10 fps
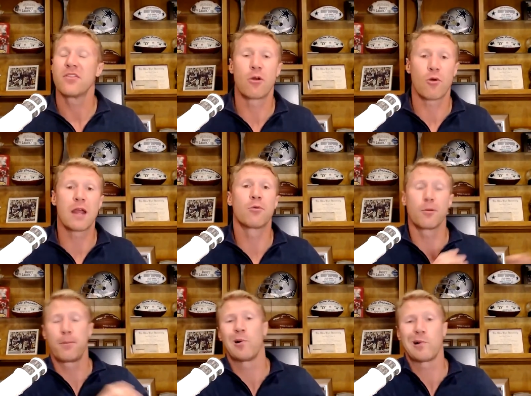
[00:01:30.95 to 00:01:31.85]
They were able
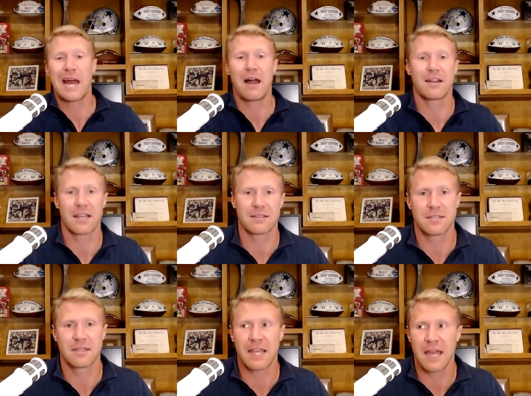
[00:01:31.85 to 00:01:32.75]
to pull it out against
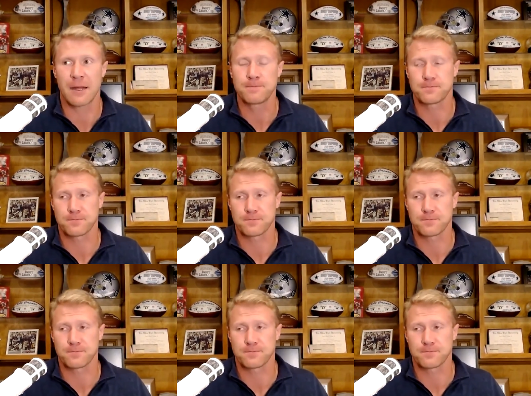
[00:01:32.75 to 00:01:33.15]
Indiana.